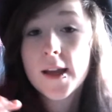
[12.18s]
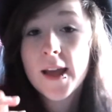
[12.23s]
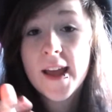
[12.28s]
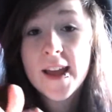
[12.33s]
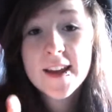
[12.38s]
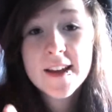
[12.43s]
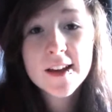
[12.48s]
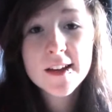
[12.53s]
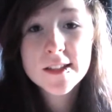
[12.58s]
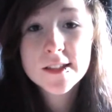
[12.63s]

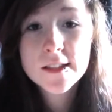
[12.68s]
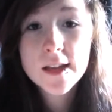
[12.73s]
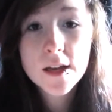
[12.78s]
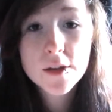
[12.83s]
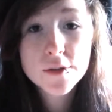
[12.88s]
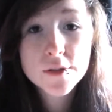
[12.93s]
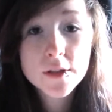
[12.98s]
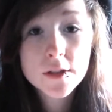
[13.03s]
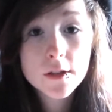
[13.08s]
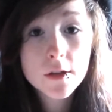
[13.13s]
Hey guys,
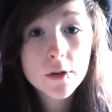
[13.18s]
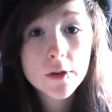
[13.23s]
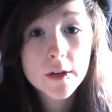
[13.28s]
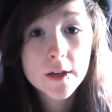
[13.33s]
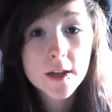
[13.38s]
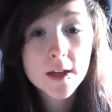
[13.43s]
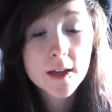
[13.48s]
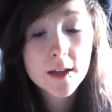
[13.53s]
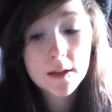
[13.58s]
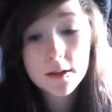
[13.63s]
how's it
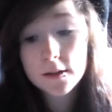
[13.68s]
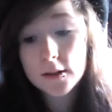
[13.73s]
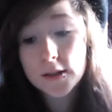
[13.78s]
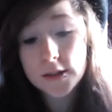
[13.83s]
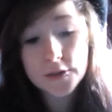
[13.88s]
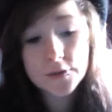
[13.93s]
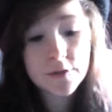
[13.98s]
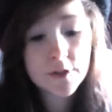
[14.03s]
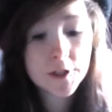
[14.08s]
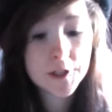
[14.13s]
going? In
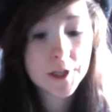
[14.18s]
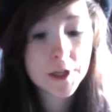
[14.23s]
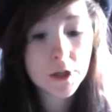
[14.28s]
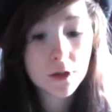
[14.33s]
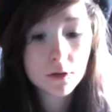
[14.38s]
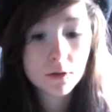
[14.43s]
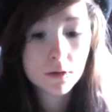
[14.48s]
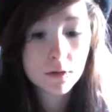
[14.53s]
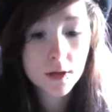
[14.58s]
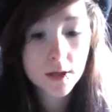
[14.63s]
this
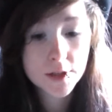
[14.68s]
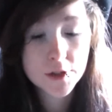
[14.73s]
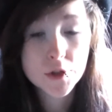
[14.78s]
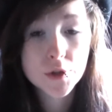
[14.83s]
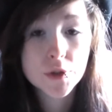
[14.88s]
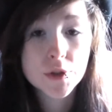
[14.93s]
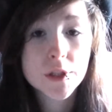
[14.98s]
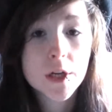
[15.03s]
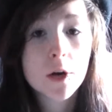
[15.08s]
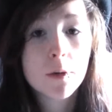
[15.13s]
video, as
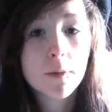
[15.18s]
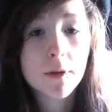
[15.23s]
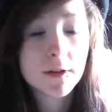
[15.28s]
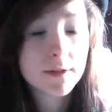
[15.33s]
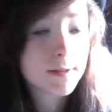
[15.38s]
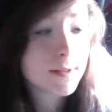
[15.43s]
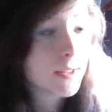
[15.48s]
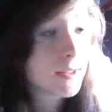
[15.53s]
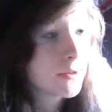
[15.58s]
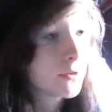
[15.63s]
you can tell by
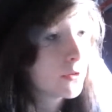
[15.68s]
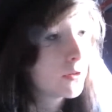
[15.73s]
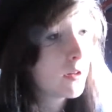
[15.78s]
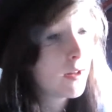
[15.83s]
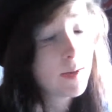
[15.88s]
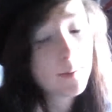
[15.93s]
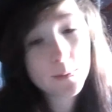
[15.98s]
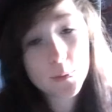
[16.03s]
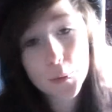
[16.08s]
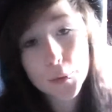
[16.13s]
the title,
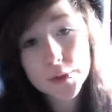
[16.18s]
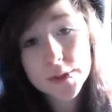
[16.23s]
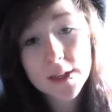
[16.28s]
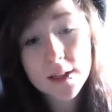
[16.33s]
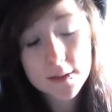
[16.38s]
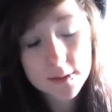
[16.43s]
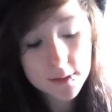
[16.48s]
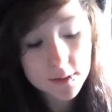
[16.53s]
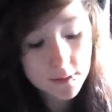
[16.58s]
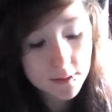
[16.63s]
I'm going
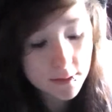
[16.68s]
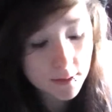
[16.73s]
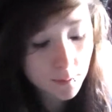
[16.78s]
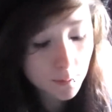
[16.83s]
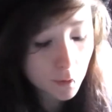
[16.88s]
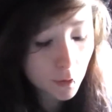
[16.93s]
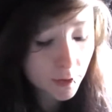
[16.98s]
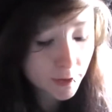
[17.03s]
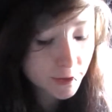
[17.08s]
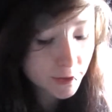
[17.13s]
to answer some
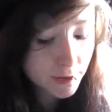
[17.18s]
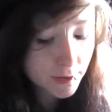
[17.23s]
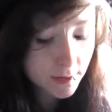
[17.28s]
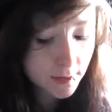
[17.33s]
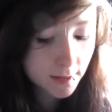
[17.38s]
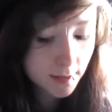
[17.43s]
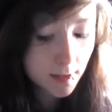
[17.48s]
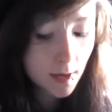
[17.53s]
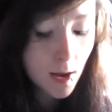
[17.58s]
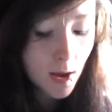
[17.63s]

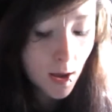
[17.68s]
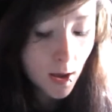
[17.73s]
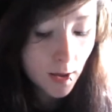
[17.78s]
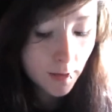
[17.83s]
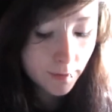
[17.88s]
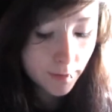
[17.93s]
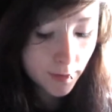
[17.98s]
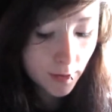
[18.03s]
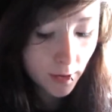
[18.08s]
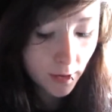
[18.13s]
questions
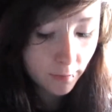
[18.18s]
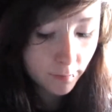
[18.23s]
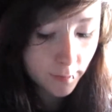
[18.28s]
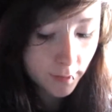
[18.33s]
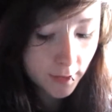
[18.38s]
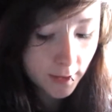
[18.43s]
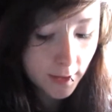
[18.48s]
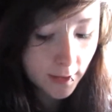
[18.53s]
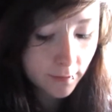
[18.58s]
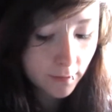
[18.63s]
that I've
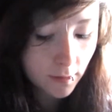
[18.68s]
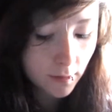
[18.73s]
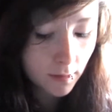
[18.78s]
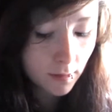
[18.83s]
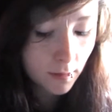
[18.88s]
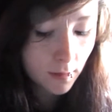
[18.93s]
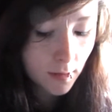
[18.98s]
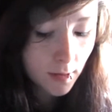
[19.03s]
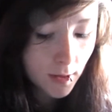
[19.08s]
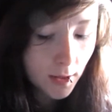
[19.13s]
been
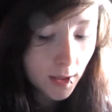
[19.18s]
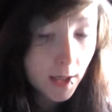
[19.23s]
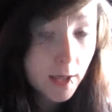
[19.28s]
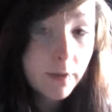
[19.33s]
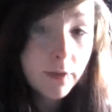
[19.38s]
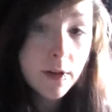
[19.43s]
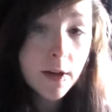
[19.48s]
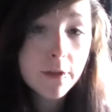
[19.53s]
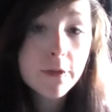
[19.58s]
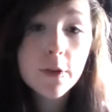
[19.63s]
given,
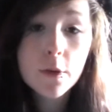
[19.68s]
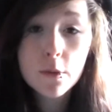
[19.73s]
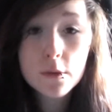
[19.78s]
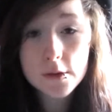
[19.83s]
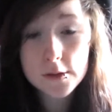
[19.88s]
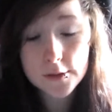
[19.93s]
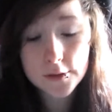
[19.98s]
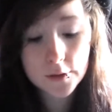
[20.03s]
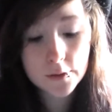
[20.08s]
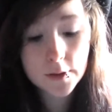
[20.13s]
even if it
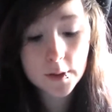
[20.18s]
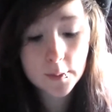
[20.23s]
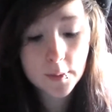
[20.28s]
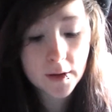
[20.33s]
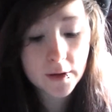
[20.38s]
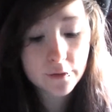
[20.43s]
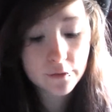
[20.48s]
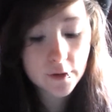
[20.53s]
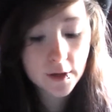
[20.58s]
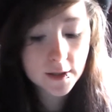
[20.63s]
was only
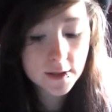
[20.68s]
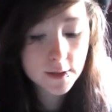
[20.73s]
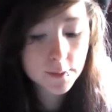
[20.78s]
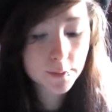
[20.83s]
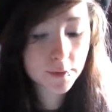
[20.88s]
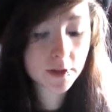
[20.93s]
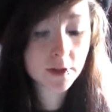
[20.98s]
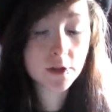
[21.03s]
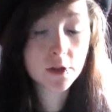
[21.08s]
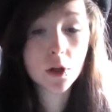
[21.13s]
by friends
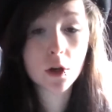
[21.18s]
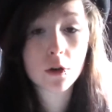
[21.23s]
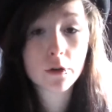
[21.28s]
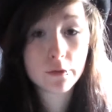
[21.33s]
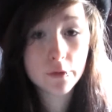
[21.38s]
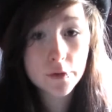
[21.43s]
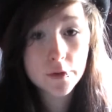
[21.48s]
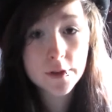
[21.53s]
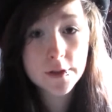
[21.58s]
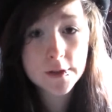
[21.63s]
because none
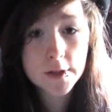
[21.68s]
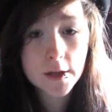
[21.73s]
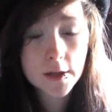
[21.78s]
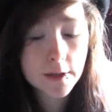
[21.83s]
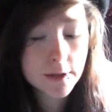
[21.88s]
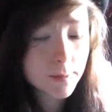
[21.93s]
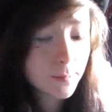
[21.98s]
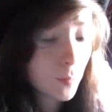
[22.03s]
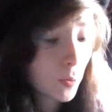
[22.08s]
of you decided to